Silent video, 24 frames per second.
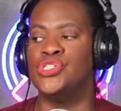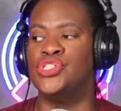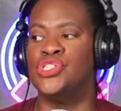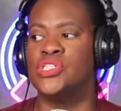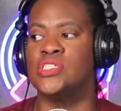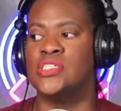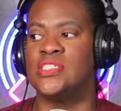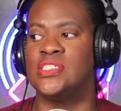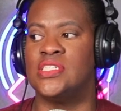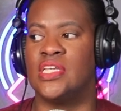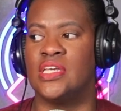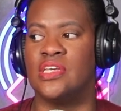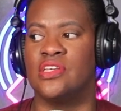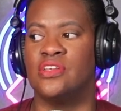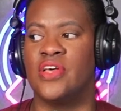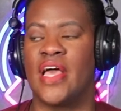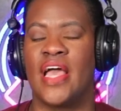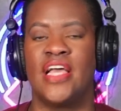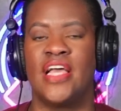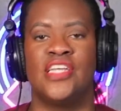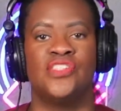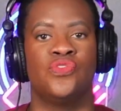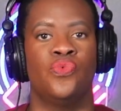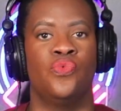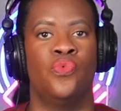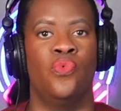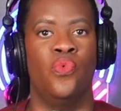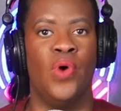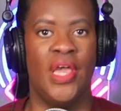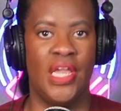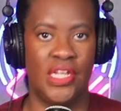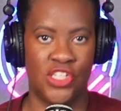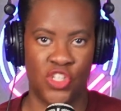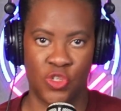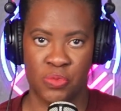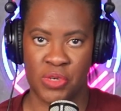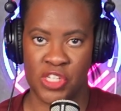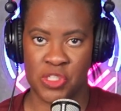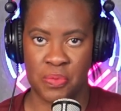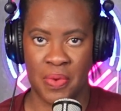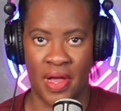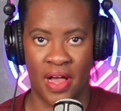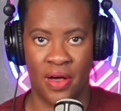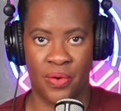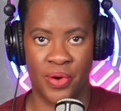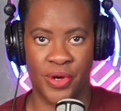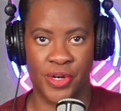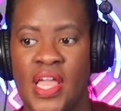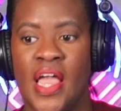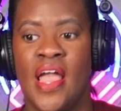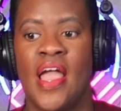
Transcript: Giselle has way too much power.